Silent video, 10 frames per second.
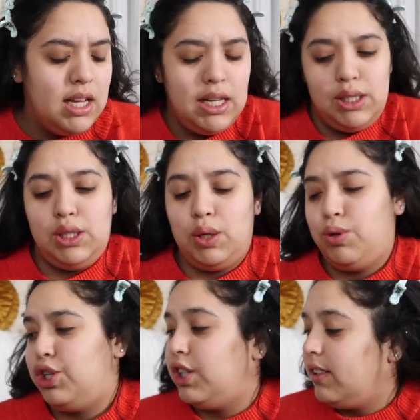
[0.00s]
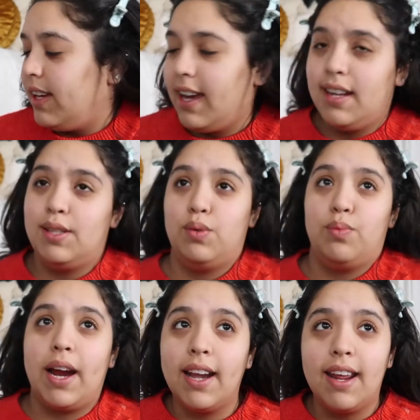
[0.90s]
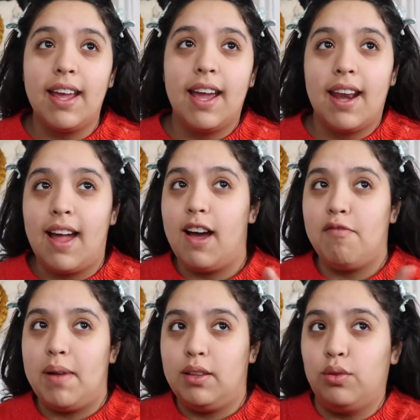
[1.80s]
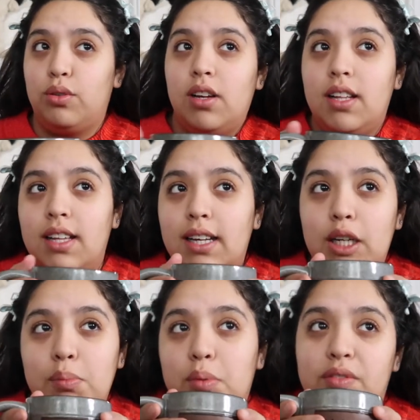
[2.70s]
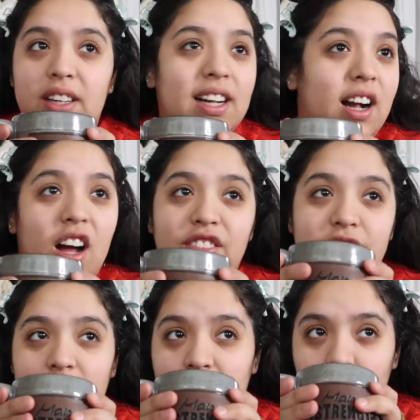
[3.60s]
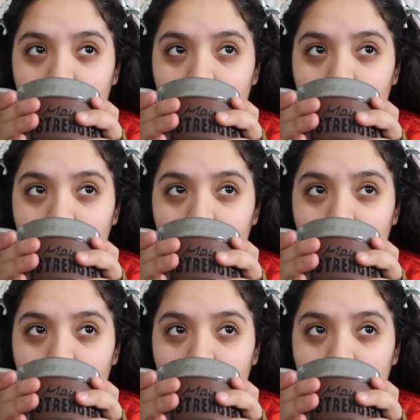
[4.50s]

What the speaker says: It's so chilly and it's rainy and I have my little cup of coffee.